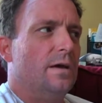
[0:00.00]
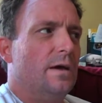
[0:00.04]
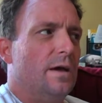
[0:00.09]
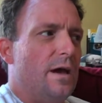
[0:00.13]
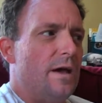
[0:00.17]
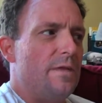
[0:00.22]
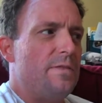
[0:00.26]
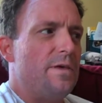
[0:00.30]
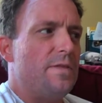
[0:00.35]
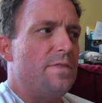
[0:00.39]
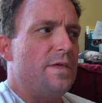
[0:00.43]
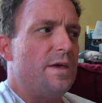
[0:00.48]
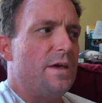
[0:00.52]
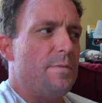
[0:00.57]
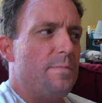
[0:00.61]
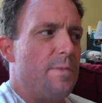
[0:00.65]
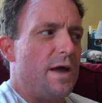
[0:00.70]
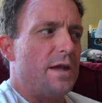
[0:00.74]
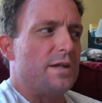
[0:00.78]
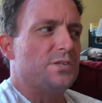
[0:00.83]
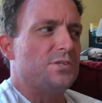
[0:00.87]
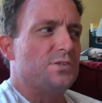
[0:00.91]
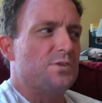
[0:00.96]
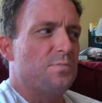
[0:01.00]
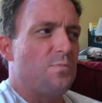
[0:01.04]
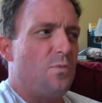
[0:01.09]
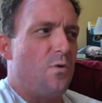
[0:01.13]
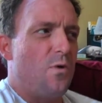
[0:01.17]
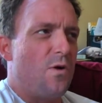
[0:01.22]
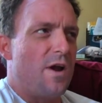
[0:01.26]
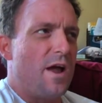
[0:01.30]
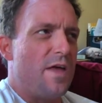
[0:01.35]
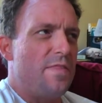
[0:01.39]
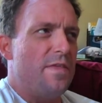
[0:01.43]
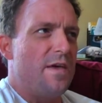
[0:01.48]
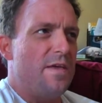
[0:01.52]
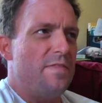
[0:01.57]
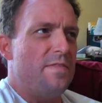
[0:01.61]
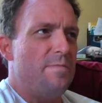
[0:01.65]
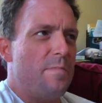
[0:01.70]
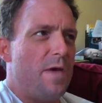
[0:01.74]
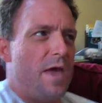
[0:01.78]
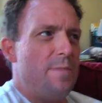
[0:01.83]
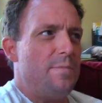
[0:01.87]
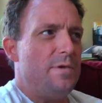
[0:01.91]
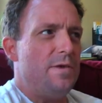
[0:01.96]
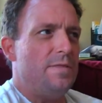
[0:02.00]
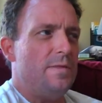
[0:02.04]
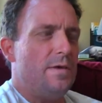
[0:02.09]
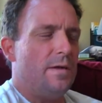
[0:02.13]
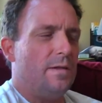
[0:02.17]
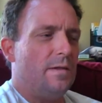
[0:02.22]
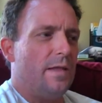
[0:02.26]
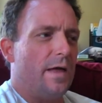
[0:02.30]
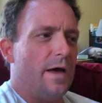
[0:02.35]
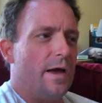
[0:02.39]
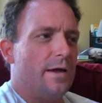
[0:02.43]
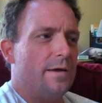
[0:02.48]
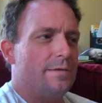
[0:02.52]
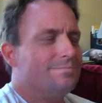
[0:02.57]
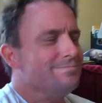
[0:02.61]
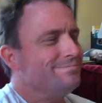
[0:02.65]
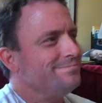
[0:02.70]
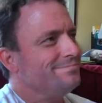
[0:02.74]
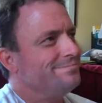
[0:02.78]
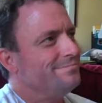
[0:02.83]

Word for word: And they think about it some more, and then maybe they'll like,